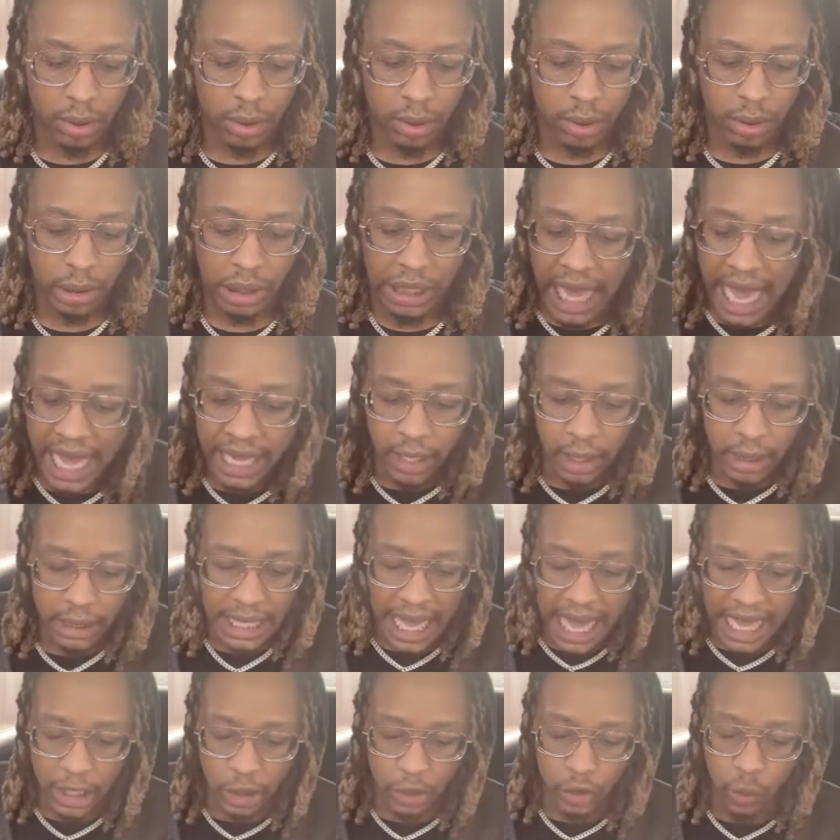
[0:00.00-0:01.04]

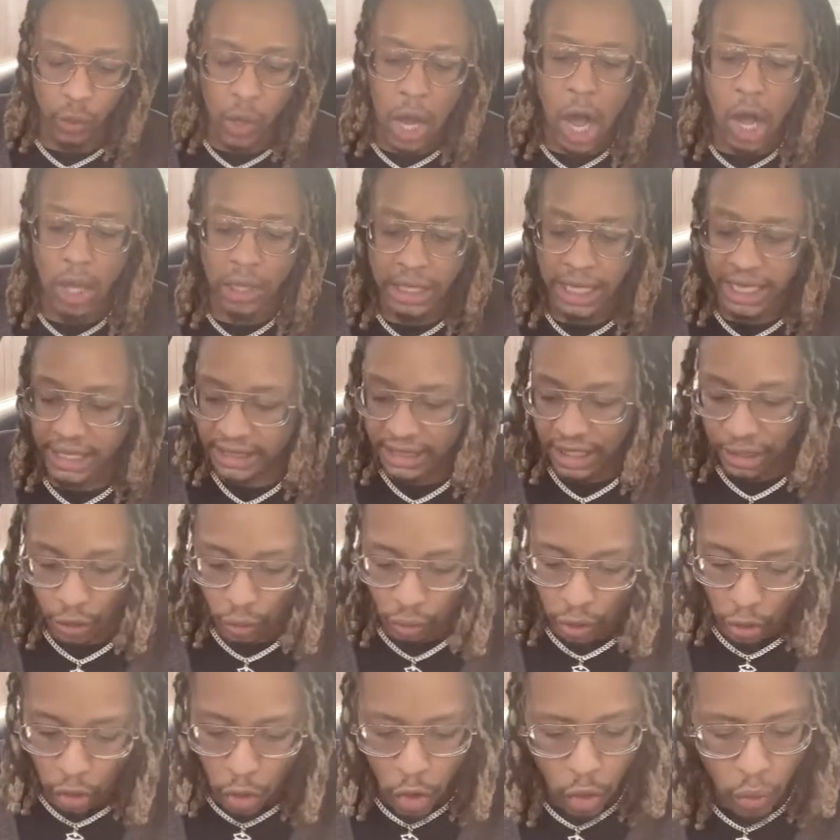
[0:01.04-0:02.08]
gotta do all this and you the
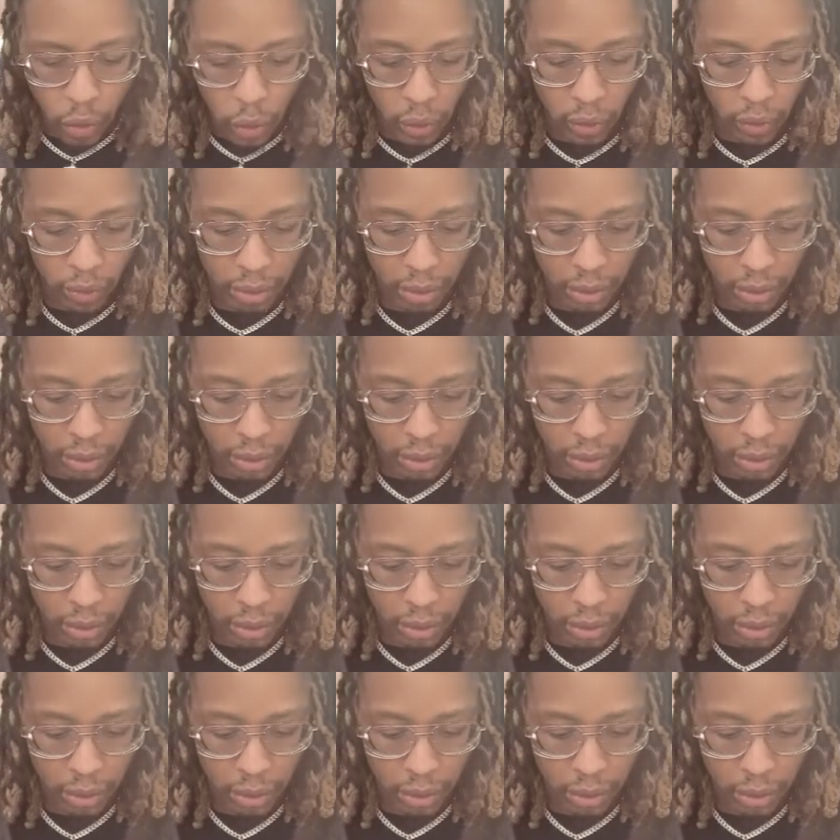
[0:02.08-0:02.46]
guru.